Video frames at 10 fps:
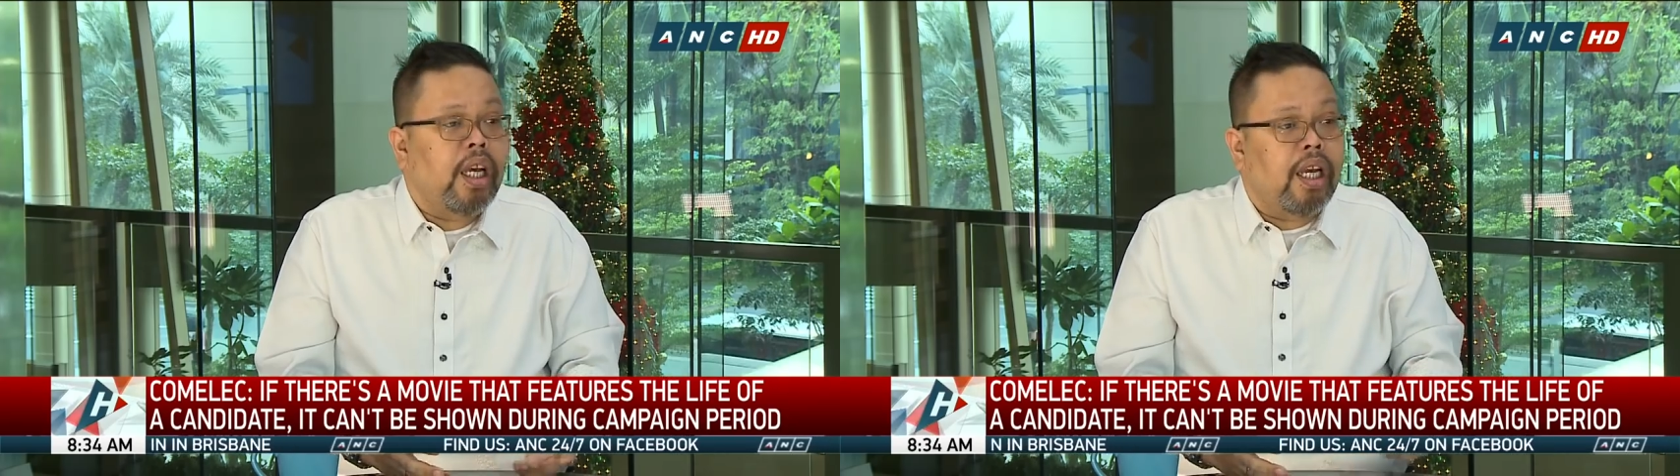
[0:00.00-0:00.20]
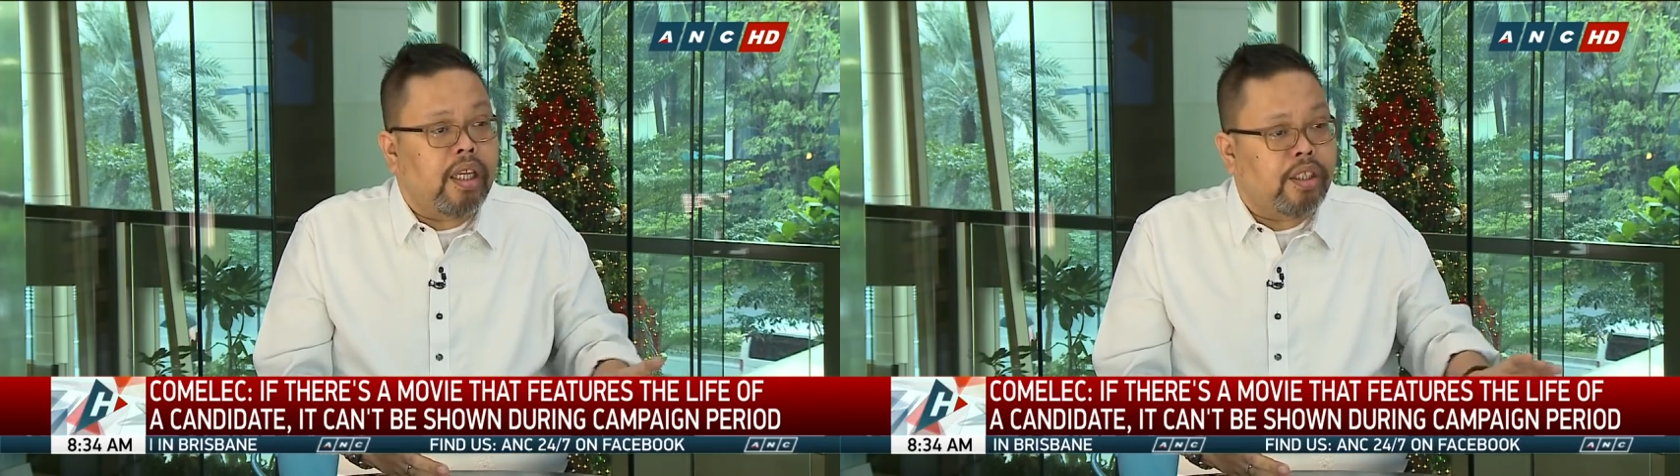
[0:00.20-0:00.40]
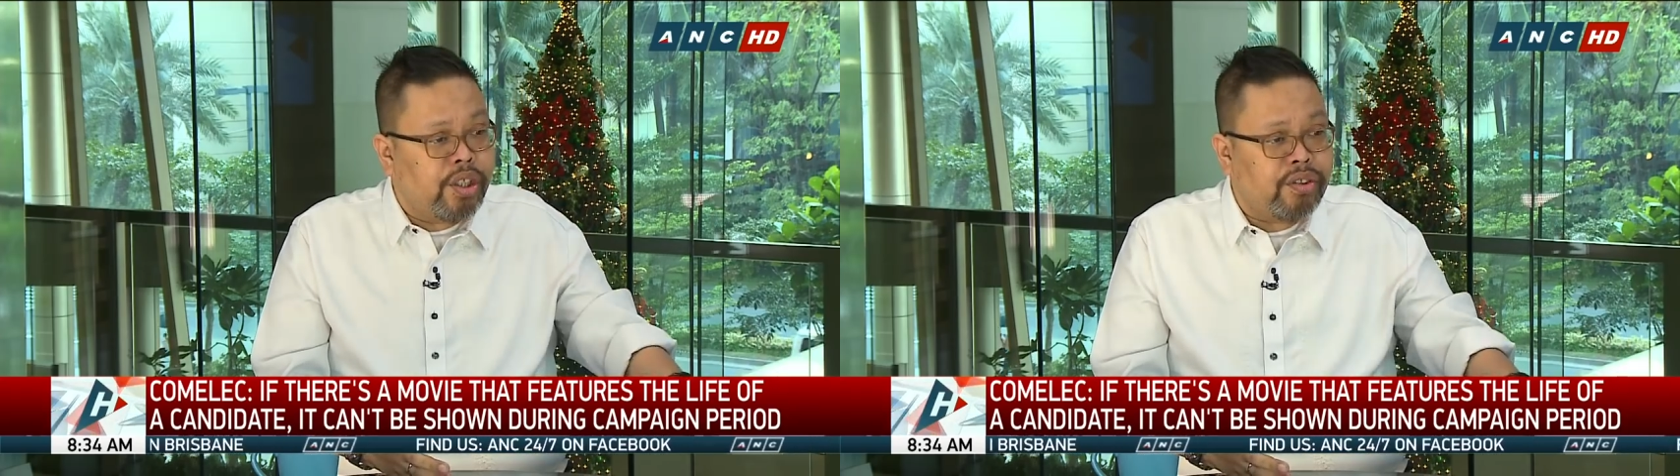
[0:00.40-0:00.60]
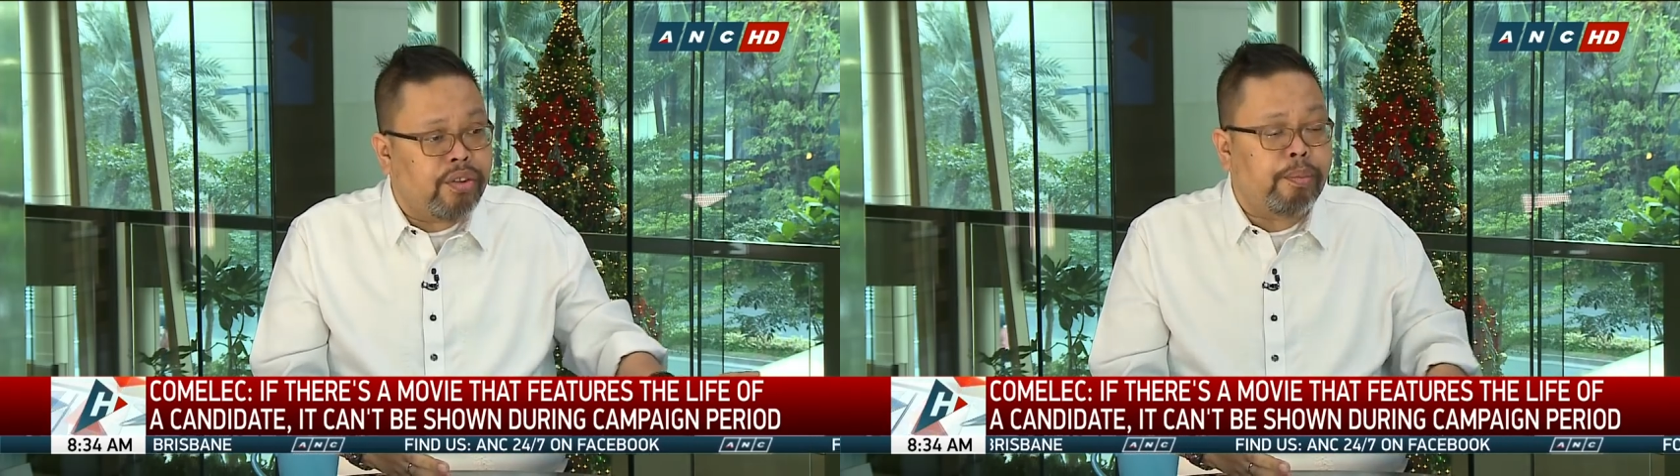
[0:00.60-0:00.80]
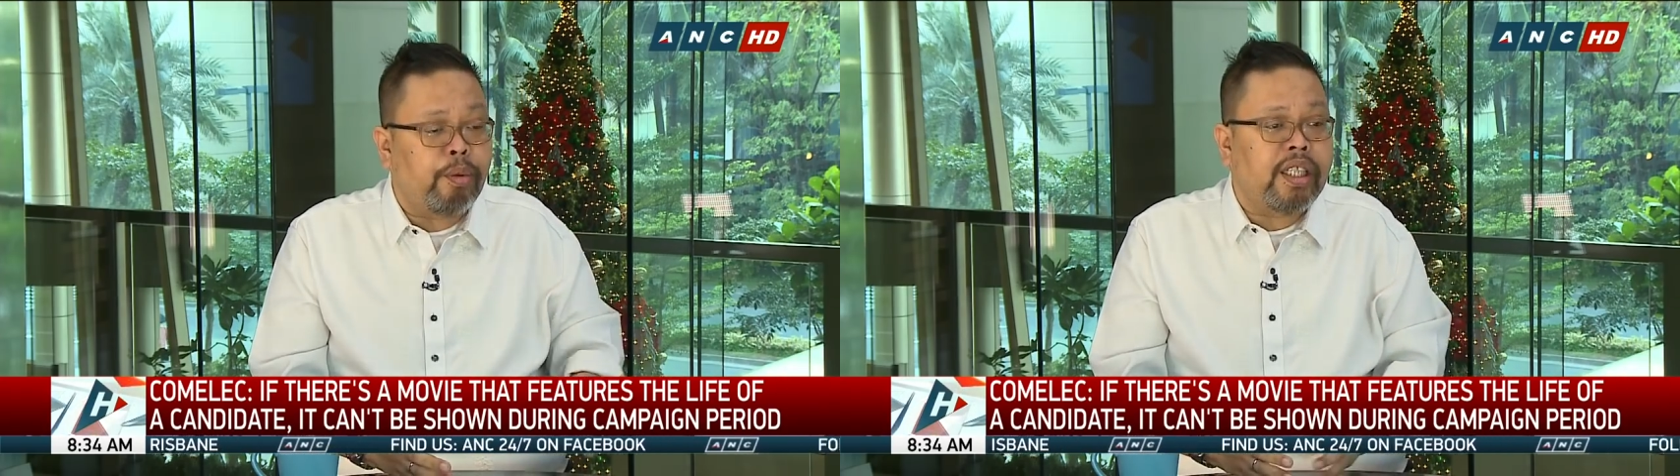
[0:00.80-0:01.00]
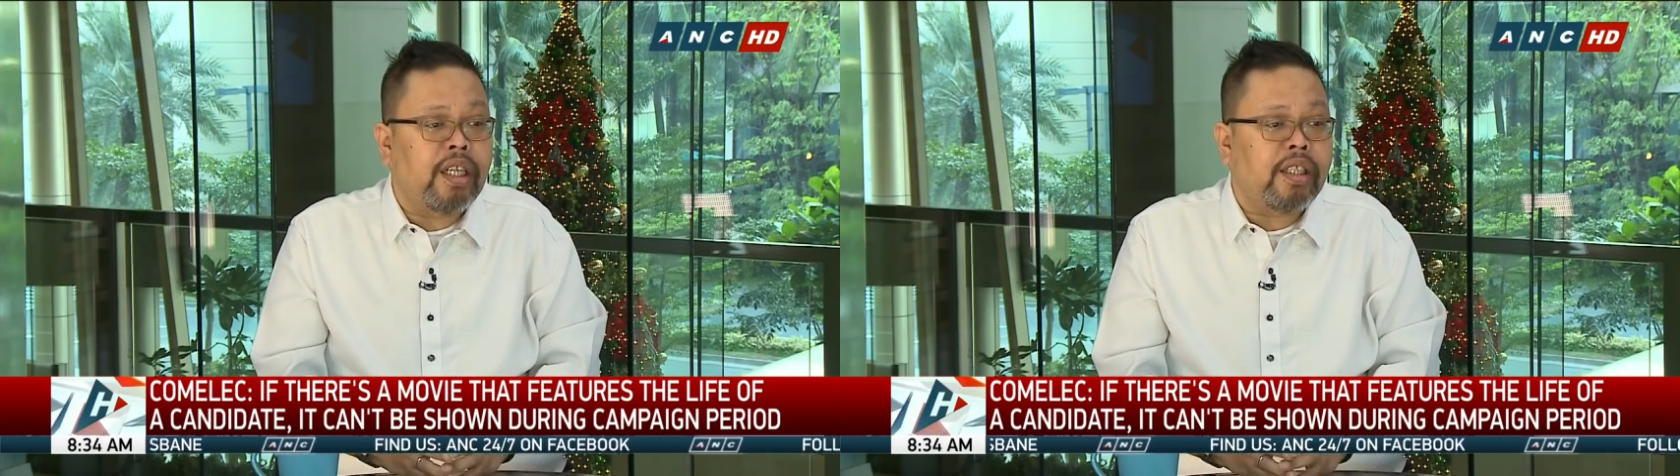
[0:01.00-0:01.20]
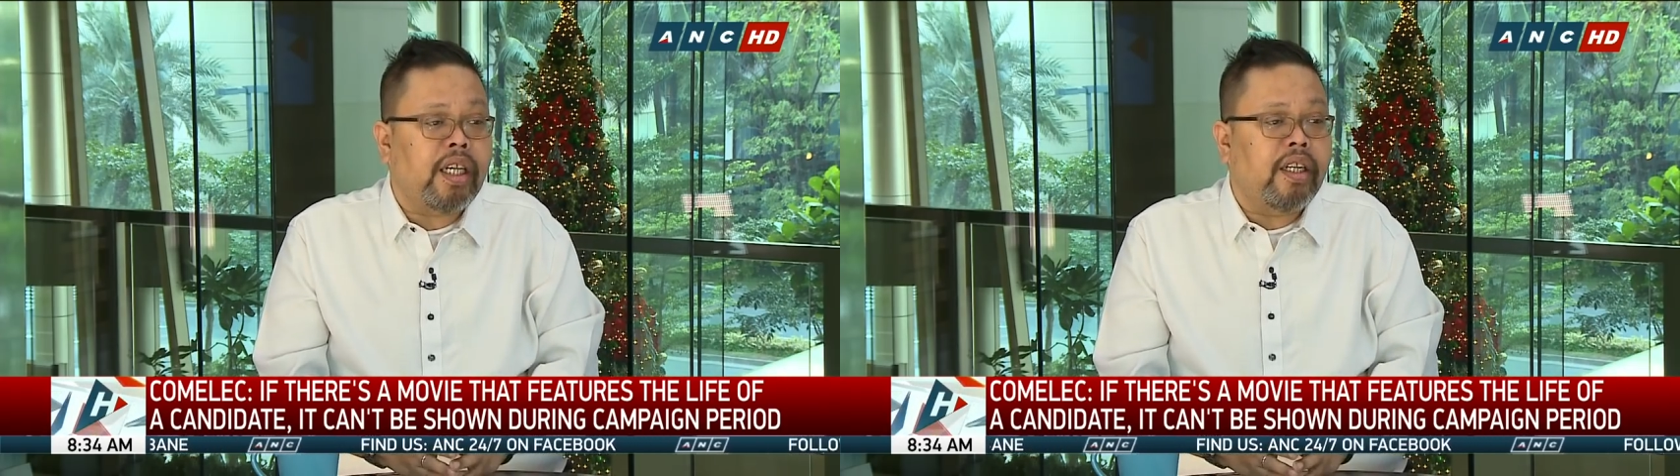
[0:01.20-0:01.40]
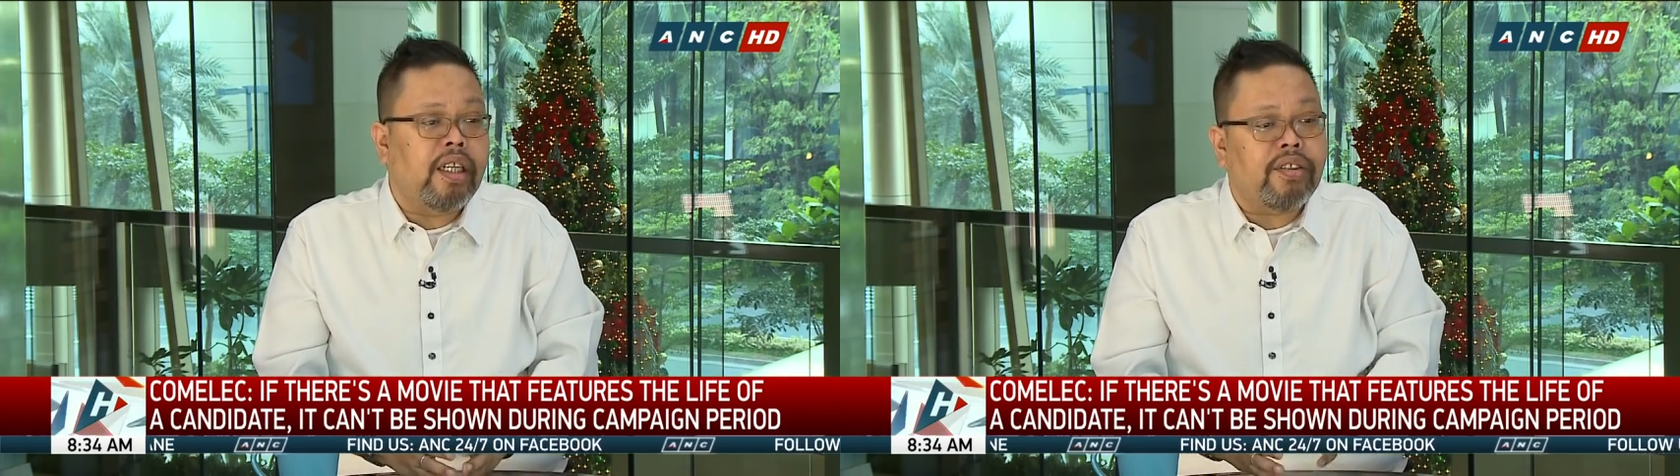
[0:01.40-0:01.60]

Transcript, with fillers: mm-mm. Just to point out, Karen,